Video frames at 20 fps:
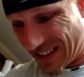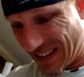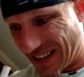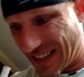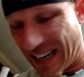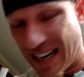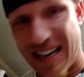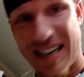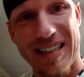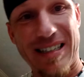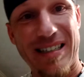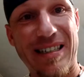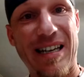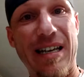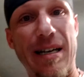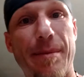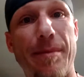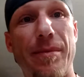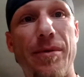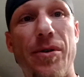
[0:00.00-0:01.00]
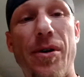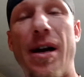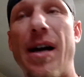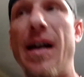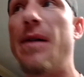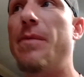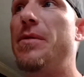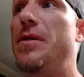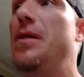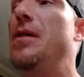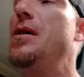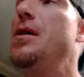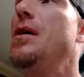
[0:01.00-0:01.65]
Goddamn crabs.